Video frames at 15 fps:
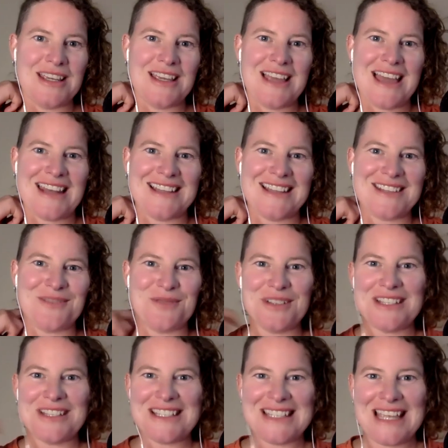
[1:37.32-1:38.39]
And it's a
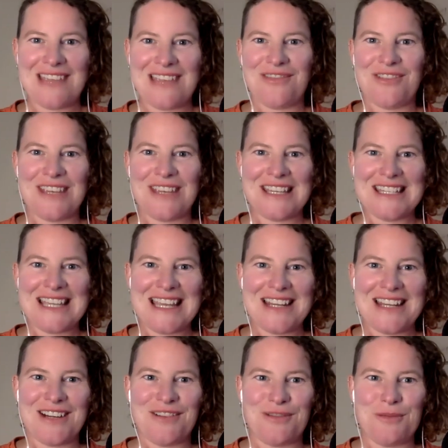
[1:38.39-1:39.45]
really safe
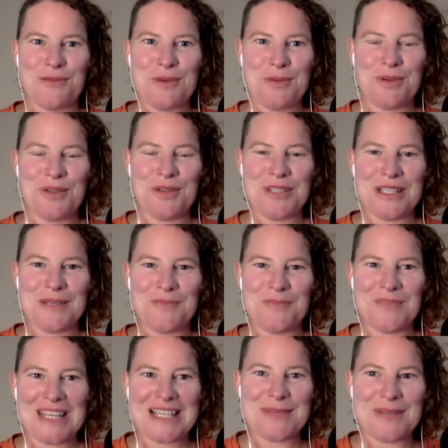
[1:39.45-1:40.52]
container for people to
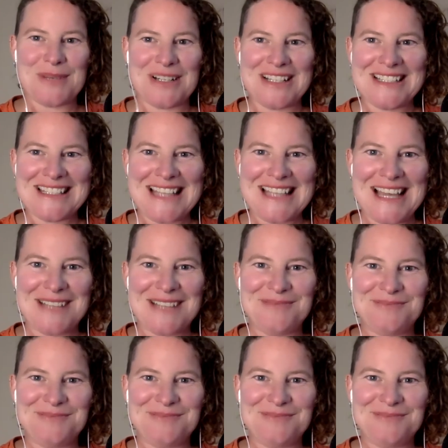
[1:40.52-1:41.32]
experience that.